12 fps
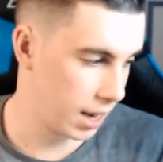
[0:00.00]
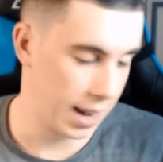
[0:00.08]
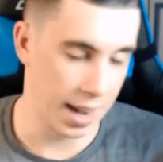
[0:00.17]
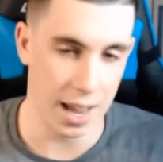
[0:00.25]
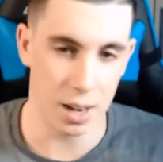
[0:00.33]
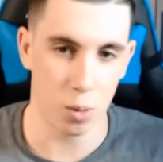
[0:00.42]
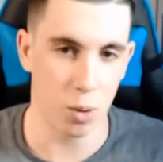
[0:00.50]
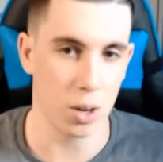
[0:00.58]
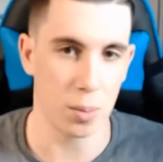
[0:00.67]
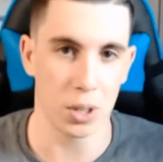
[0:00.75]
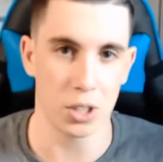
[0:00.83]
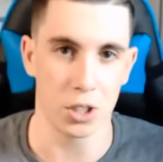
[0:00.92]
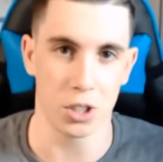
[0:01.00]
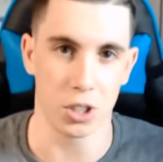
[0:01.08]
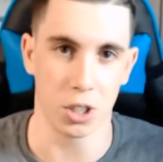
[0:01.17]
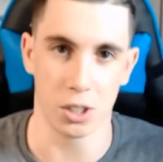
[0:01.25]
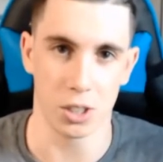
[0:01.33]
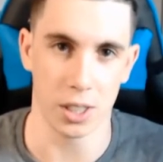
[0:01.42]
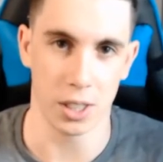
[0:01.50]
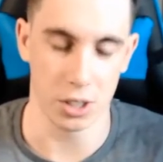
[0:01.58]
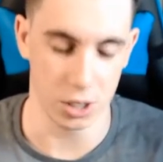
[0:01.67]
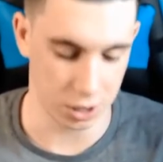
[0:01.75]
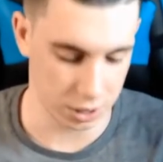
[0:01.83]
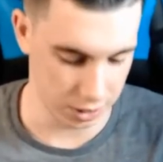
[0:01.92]
and I don't want a bunch of shirts that are
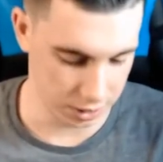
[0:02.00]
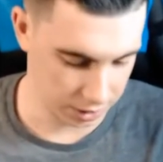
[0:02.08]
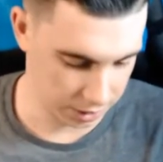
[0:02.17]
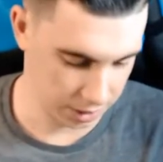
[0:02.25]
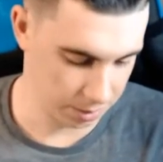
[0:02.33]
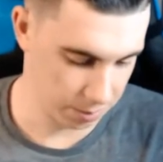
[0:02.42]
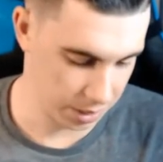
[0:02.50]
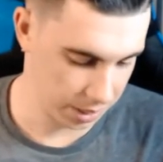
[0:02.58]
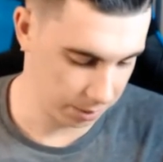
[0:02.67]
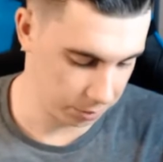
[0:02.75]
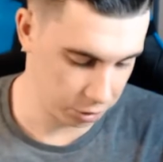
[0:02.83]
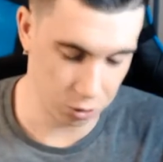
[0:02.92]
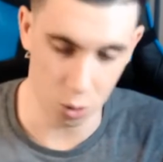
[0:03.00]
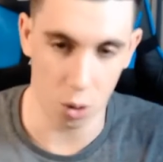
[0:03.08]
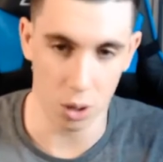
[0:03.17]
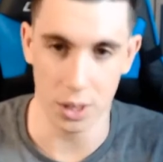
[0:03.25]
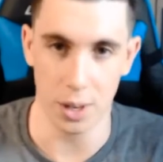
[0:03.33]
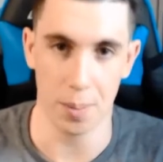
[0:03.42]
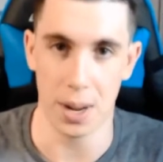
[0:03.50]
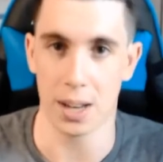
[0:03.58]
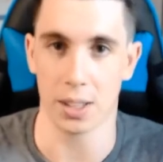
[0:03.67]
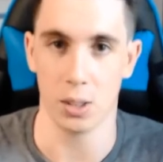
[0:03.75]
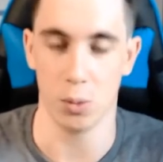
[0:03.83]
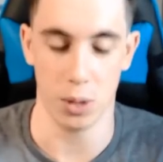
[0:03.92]
just gonna sit in my drawer and I'm
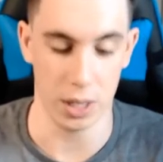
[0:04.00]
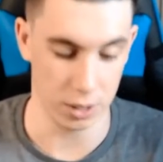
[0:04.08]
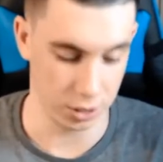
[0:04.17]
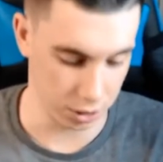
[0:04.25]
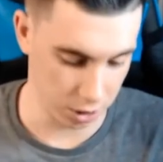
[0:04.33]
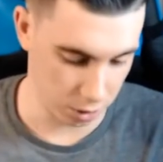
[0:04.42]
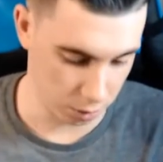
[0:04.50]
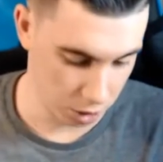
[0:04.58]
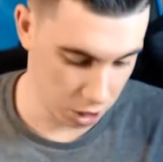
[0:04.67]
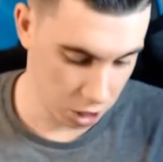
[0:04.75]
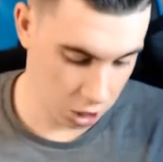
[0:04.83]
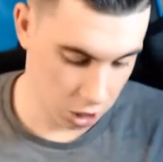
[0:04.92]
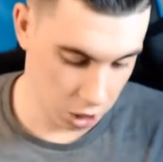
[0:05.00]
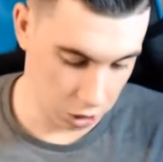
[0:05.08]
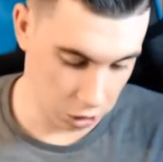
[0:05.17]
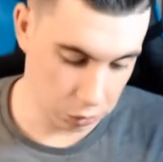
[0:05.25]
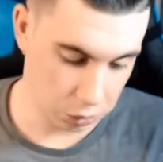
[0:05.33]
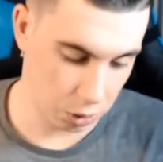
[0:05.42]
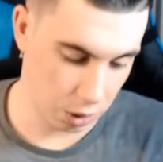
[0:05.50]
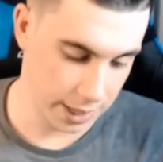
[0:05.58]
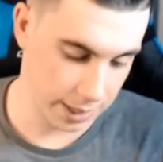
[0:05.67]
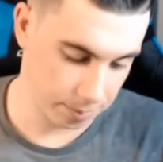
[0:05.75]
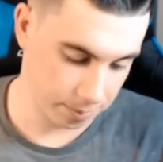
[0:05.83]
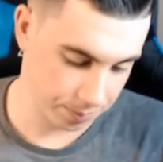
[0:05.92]
not gonna wear. So Loot
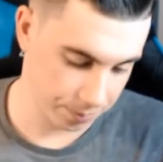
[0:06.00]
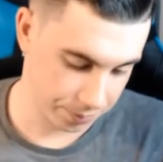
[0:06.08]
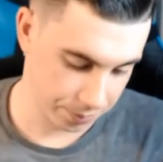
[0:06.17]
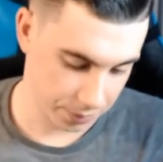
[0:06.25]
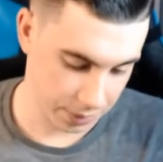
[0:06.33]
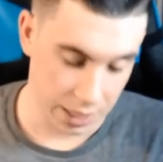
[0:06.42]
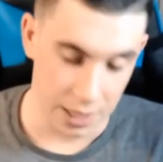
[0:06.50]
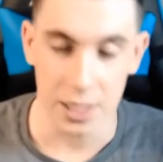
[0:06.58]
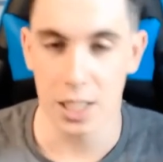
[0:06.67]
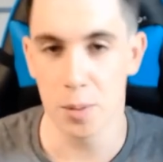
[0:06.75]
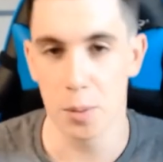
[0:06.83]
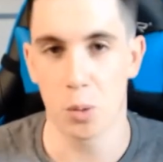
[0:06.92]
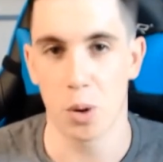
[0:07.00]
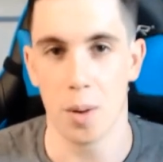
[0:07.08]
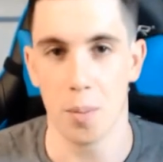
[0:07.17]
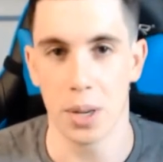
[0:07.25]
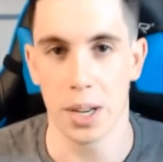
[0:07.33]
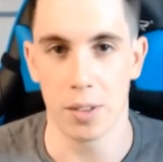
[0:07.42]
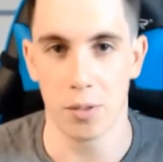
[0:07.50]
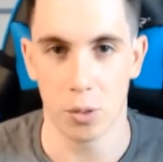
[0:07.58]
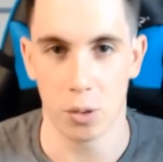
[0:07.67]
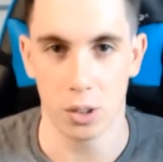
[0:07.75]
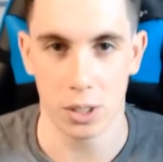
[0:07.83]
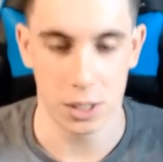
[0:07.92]
Crate, give me what I'm paying
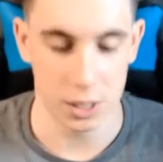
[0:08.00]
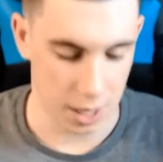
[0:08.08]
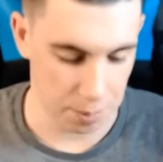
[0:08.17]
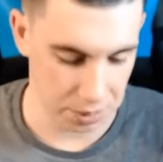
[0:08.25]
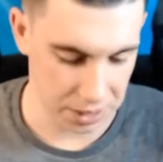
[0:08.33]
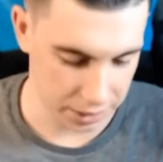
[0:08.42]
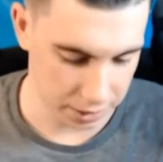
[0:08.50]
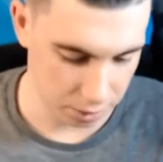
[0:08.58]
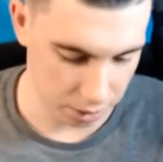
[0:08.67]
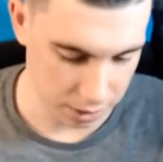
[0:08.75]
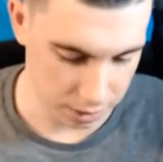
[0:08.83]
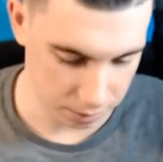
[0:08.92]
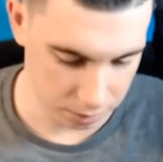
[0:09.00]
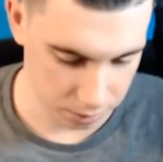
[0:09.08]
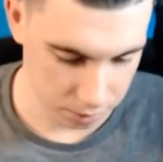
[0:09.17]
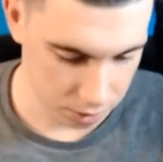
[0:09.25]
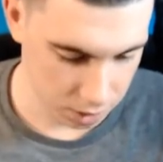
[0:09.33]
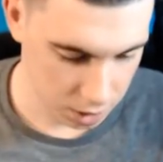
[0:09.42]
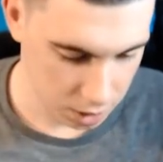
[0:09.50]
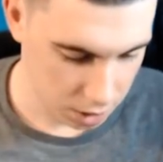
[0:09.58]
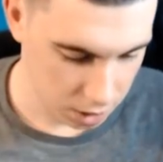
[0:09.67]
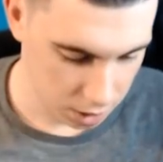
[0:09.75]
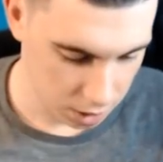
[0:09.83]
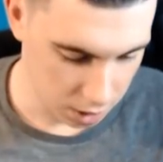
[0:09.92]
for. Stop dicking around.
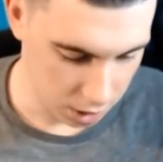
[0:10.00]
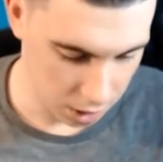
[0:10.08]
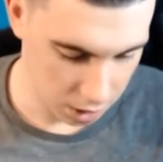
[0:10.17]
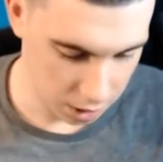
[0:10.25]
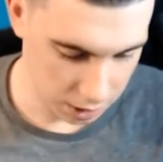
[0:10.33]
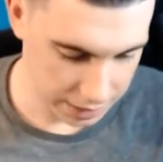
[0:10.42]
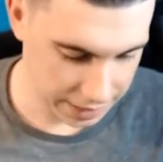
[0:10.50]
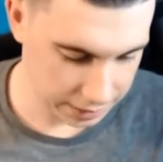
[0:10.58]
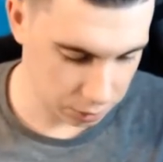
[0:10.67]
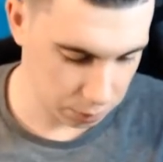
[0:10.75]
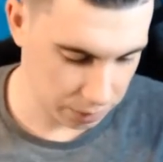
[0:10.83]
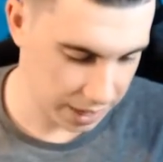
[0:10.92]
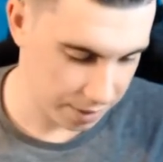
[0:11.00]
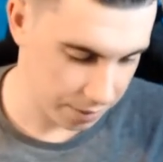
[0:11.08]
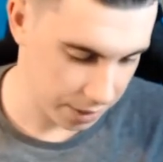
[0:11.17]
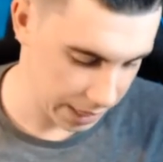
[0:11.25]
Next we have